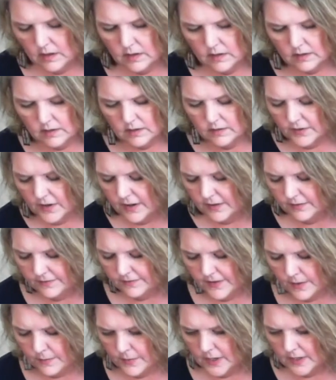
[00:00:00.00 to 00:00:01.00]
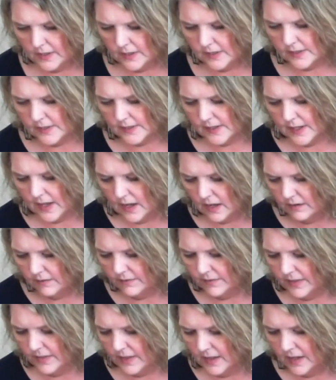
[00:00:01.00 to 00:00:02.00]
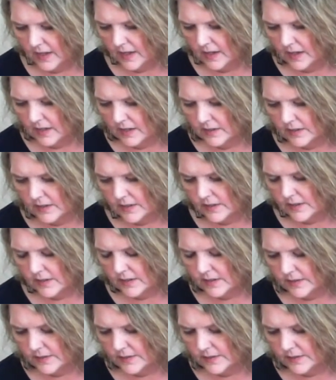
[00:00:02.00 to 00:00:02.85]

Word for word: divine feminine side of things.